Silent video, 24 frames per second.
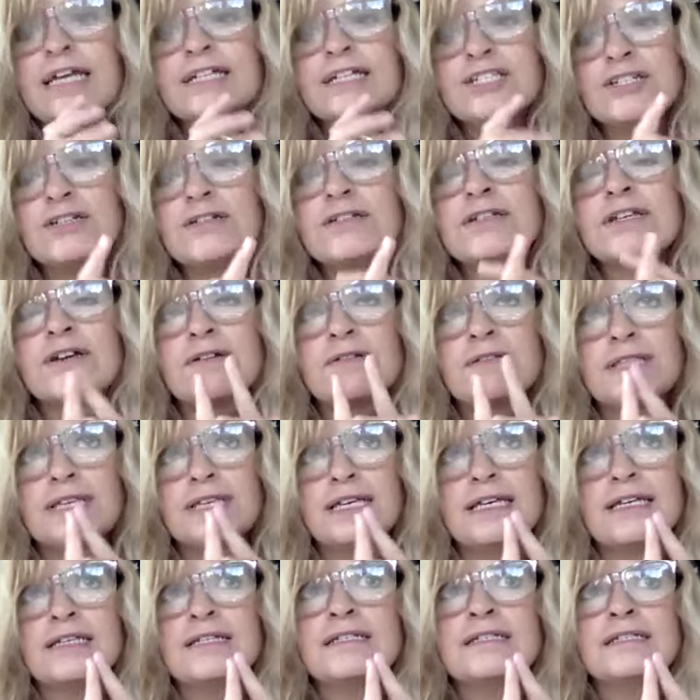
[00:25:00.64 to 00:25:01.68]
I do know
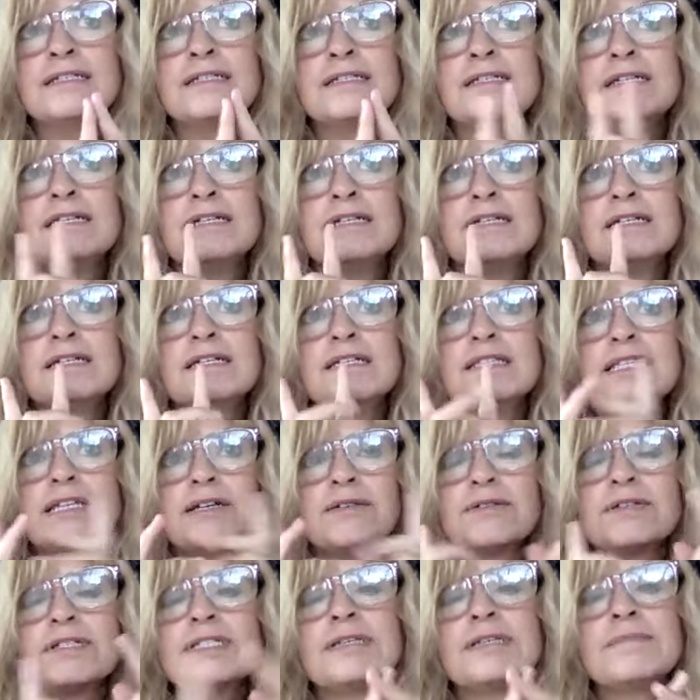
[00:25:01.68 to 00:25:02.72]
that
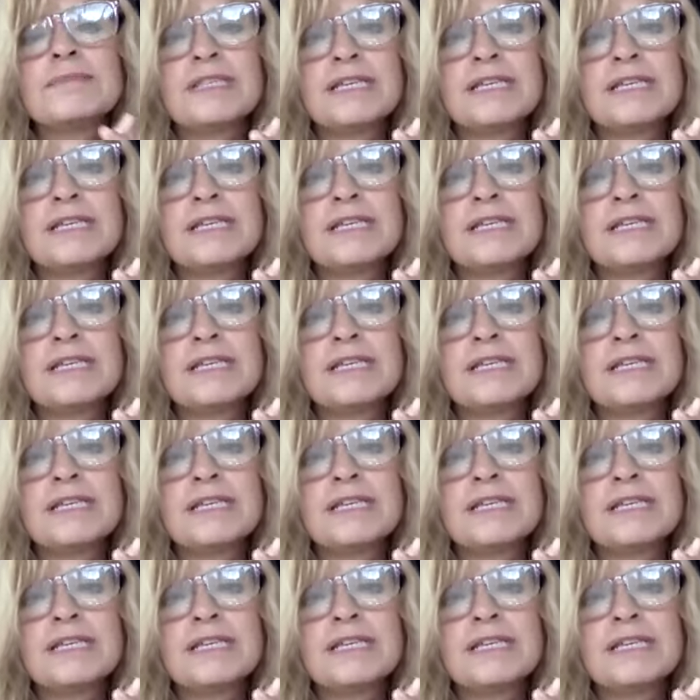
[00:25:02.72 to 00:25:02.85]
there were some